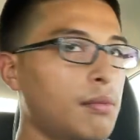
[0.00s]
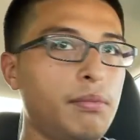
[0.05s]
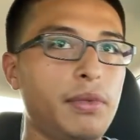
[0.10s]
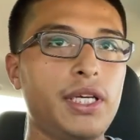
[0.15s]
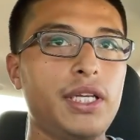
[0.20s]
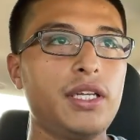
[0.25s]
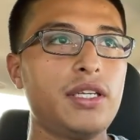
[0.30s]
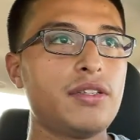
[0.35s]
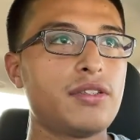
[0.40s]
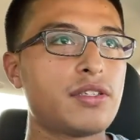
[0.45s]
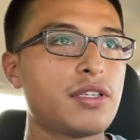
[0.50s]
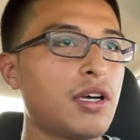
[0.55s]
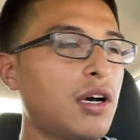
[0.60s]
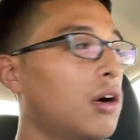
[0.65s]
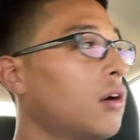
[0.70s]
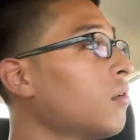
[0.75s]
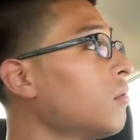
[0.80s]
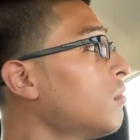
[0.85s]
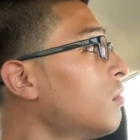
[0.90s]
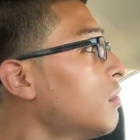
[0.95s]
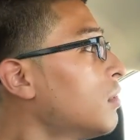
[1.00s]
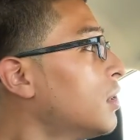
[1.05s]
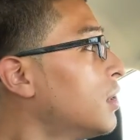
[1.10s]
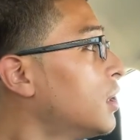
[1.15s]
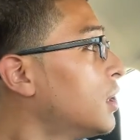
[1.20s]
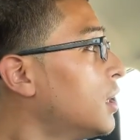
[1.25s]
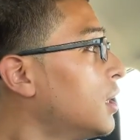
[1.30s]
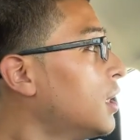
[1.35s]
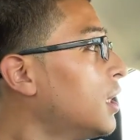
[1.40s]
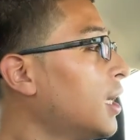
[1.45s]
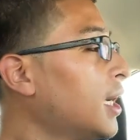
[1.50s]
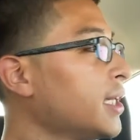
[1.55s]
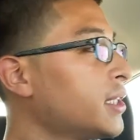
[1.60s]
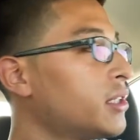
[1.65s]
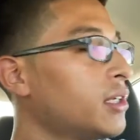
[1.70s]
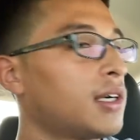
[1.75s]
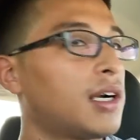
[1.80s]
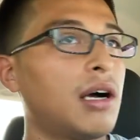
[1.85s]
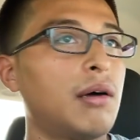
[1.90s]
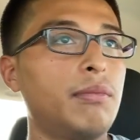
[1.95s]
Meaning so, I
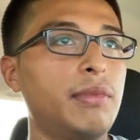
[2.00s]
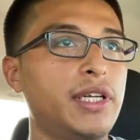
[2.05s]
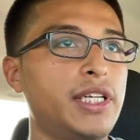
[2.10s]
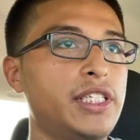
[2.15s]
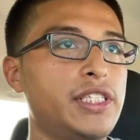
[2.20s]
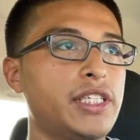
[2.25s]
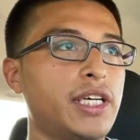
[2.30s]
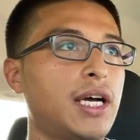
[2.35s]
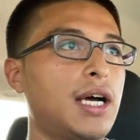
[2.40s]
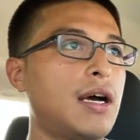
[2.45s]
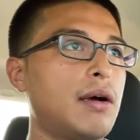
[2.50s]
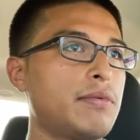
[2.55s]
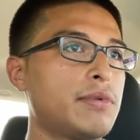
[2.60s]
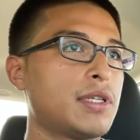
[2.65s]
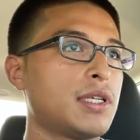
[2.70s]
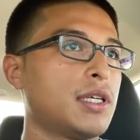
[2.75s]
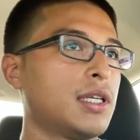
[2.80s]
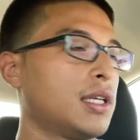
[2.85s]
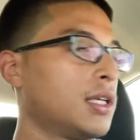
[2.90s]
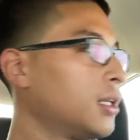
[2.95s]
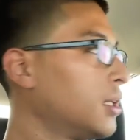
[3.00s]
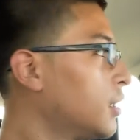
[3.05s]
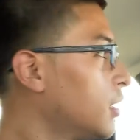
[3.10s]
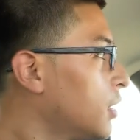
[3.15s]
took on many jobs and